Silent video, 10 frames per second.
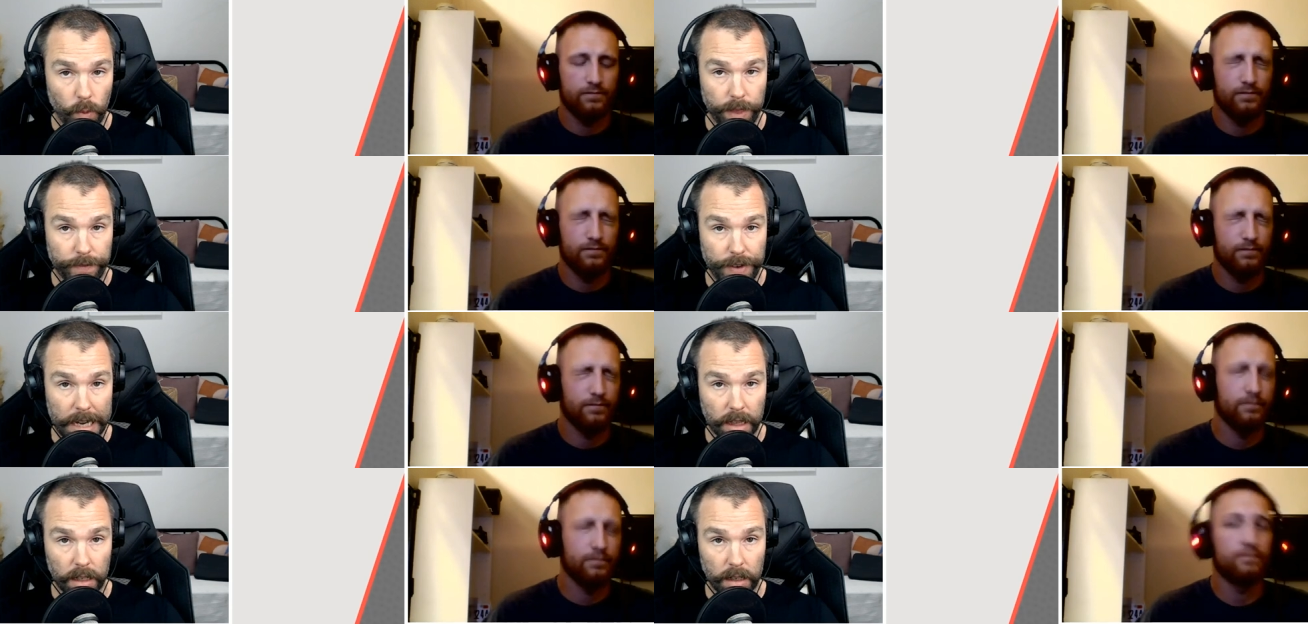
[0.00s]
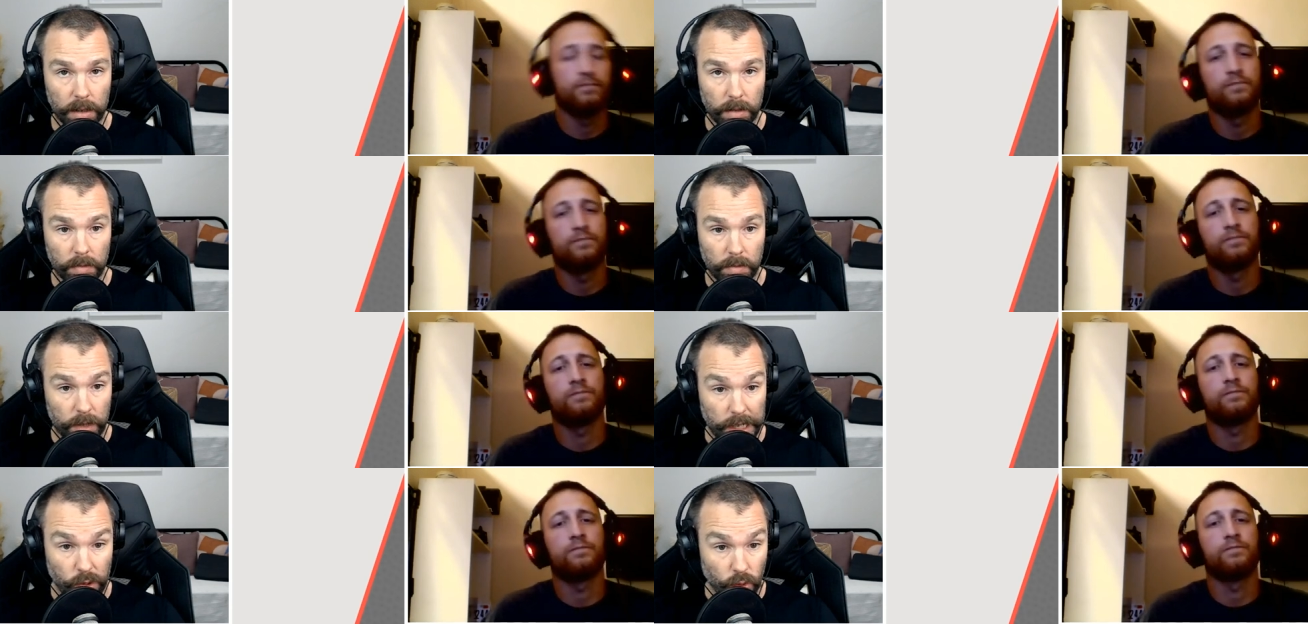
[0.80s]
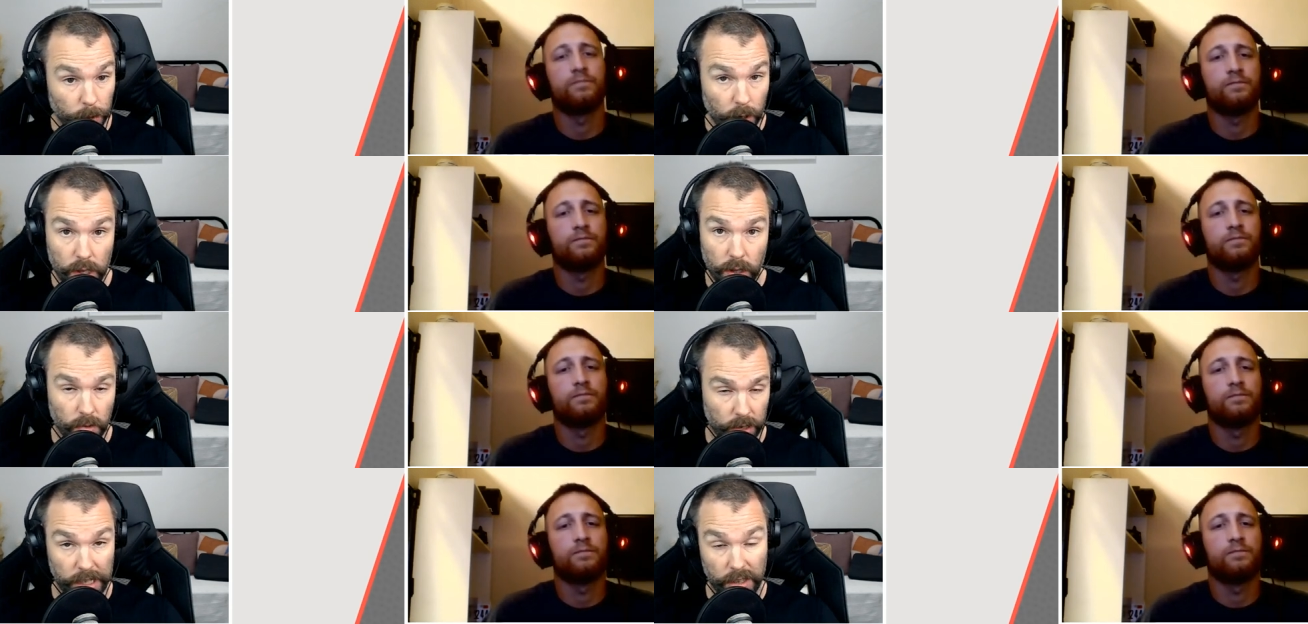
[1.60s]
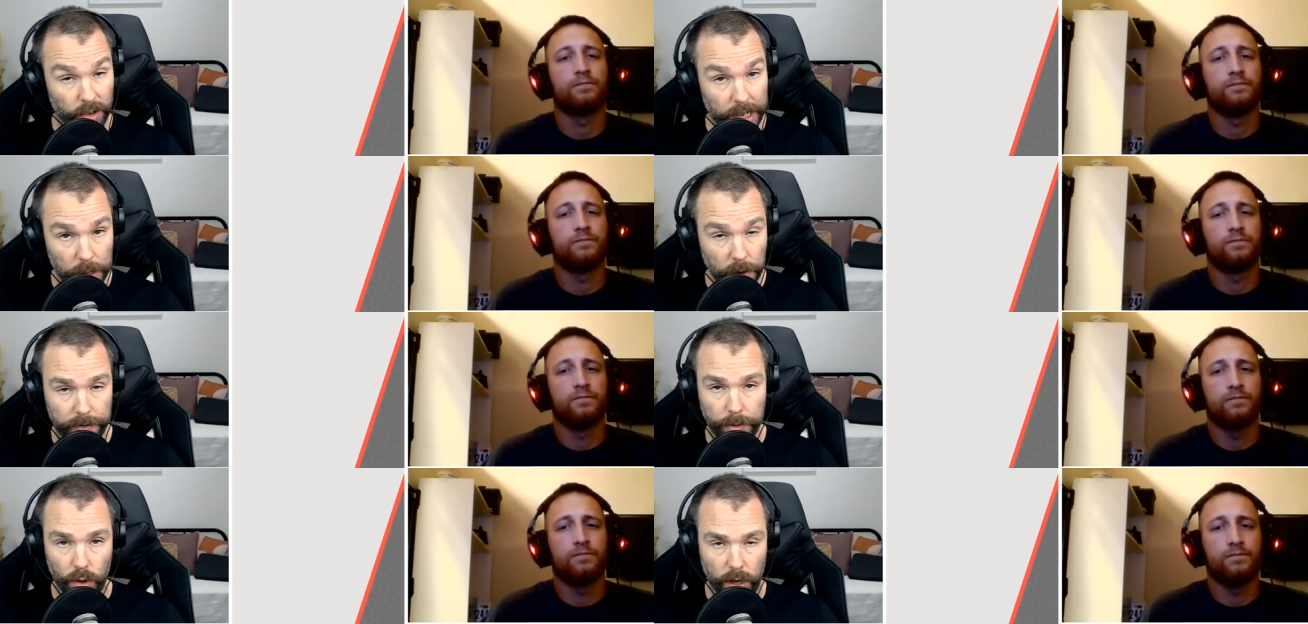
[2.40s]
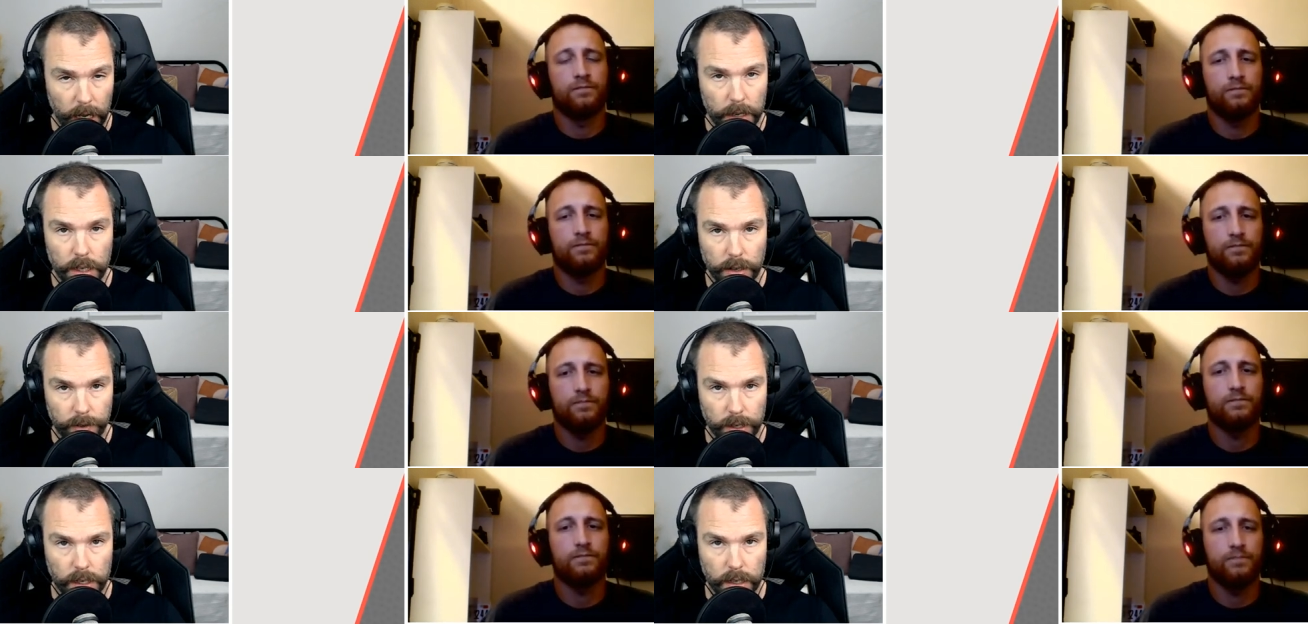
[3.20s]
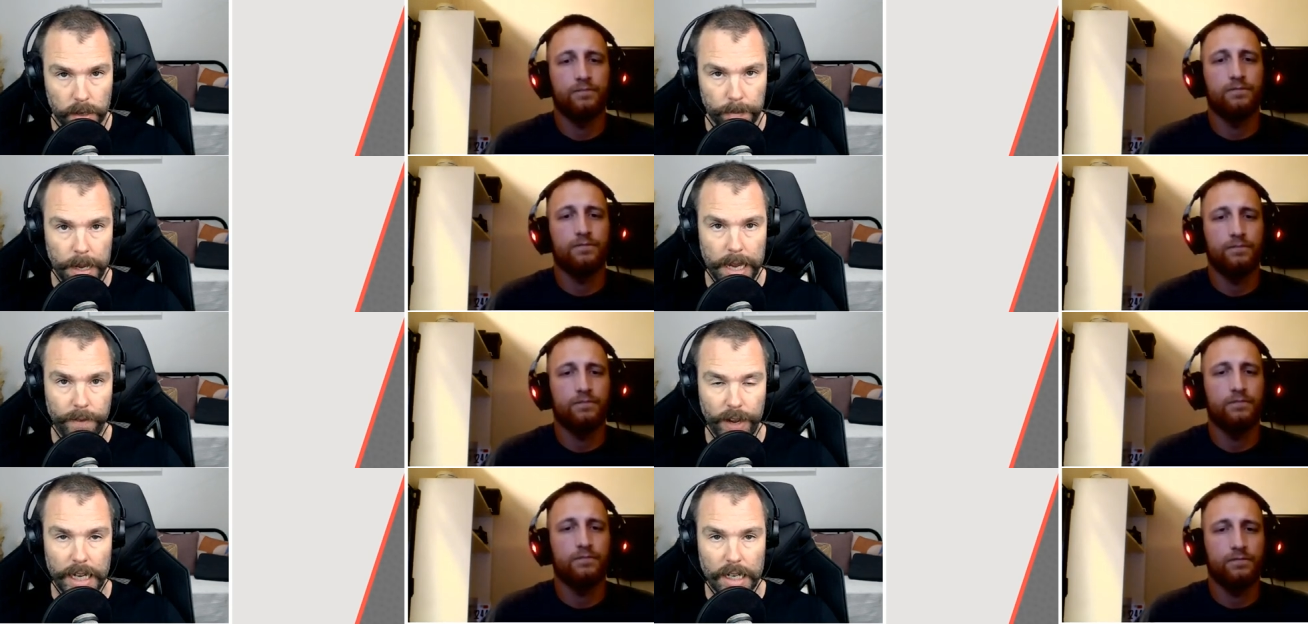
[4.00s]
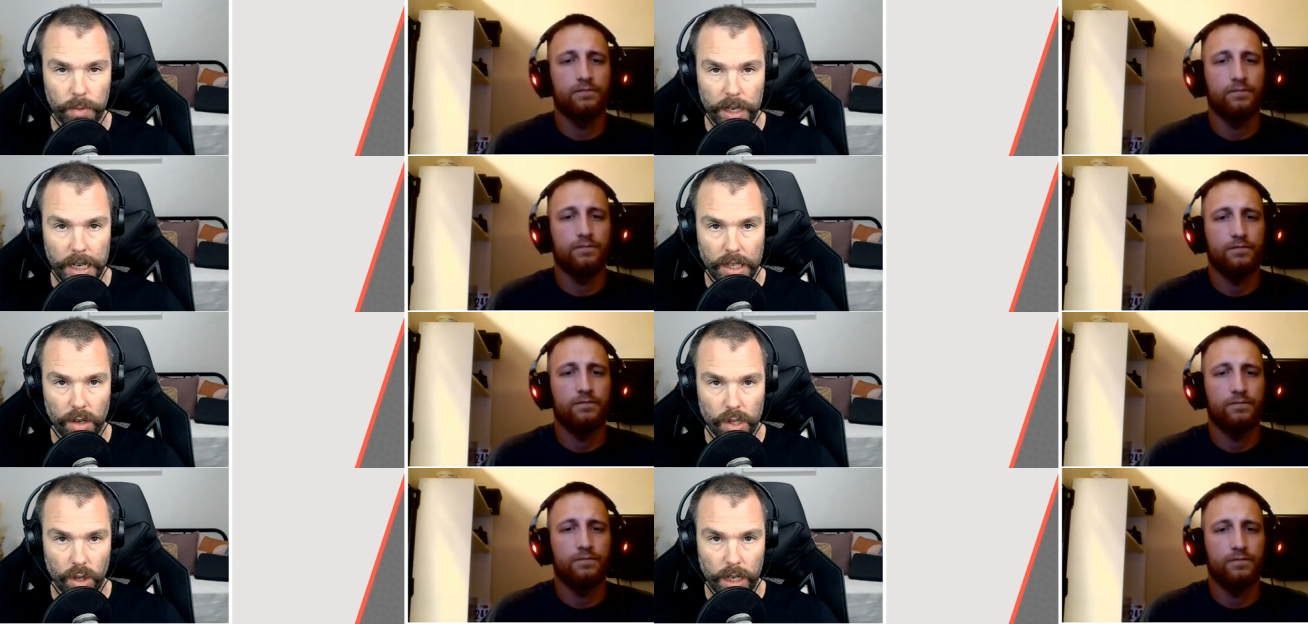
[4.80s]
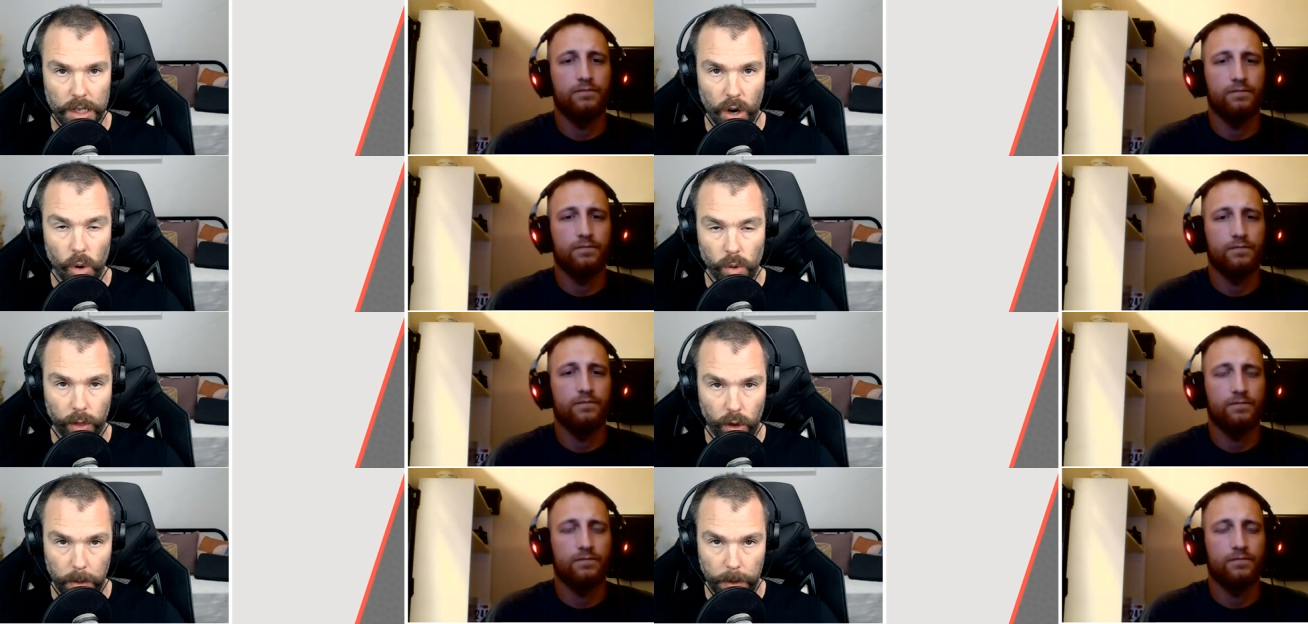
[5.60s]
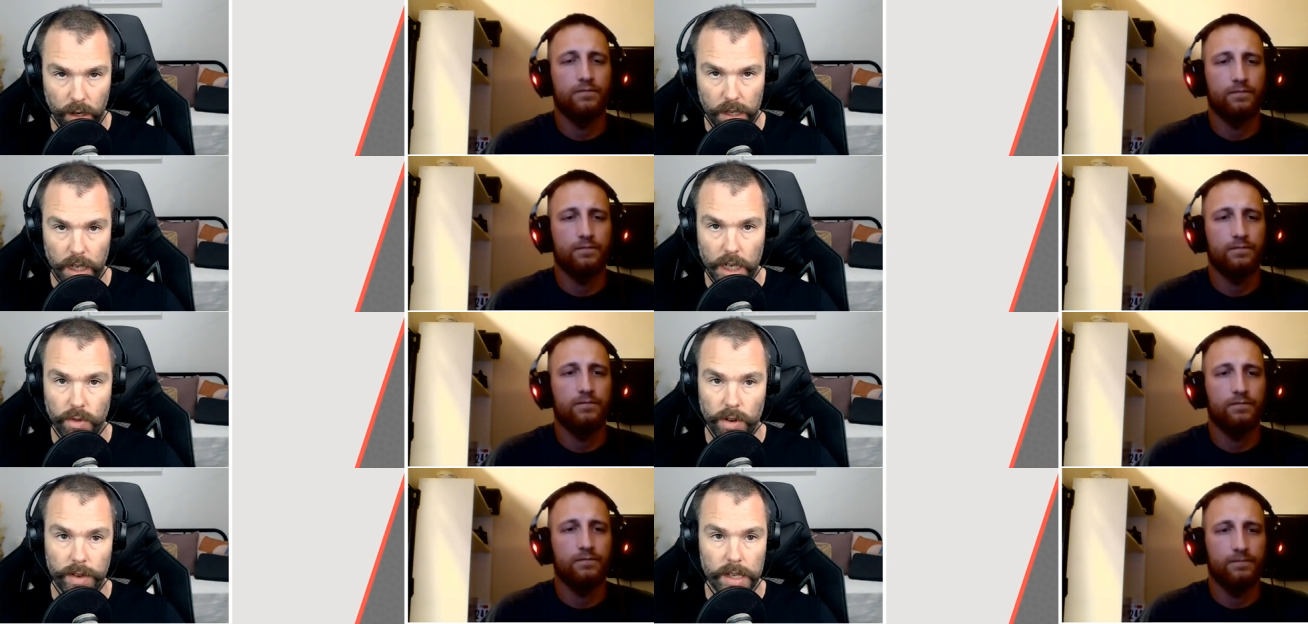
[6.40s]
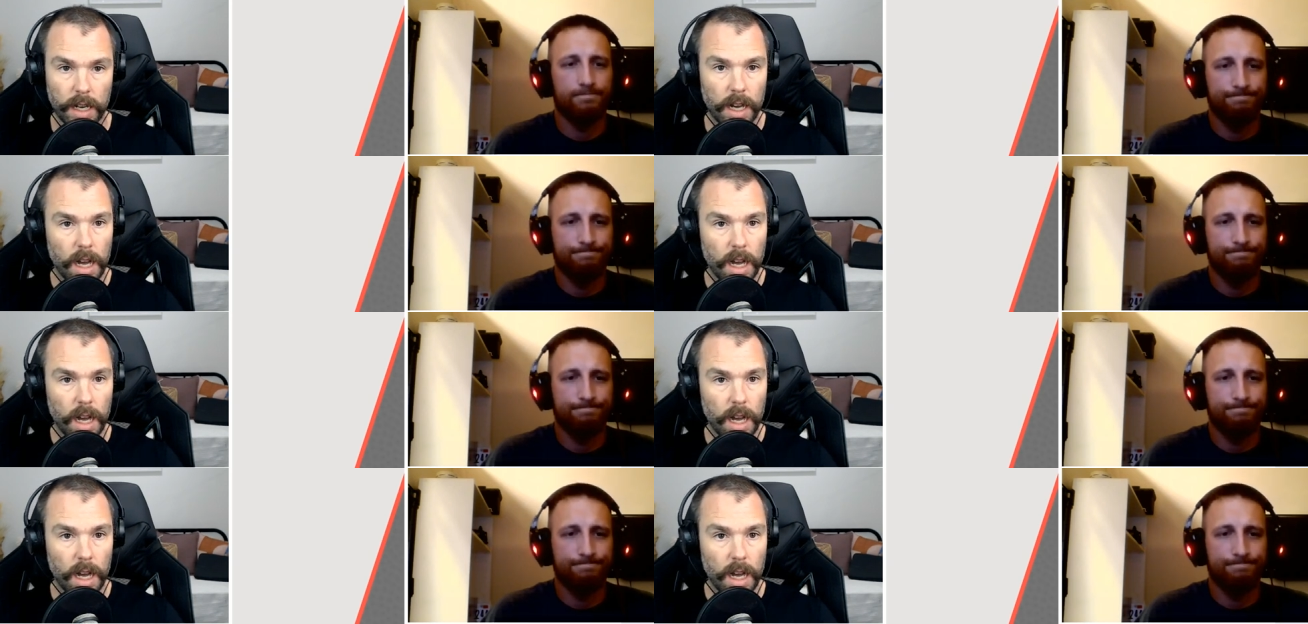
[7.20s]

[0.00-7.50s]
Speaker 1: with the fact that he's almost like he's three years away from thirty, and to me, if he when he turns thirty, he's an older thirty because of the injury risk.